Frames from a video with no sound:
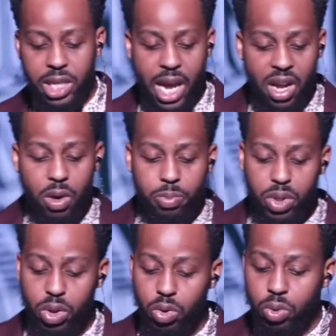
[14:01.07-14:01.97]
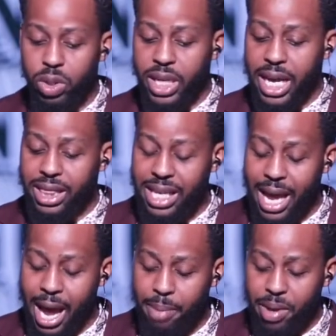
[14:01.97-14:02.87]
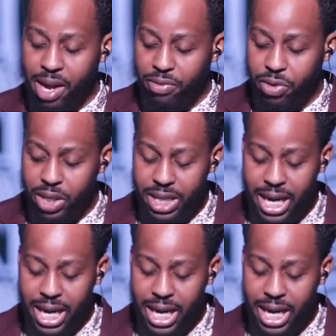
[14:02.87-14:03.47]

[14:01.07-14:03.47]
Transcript: to help you get the app every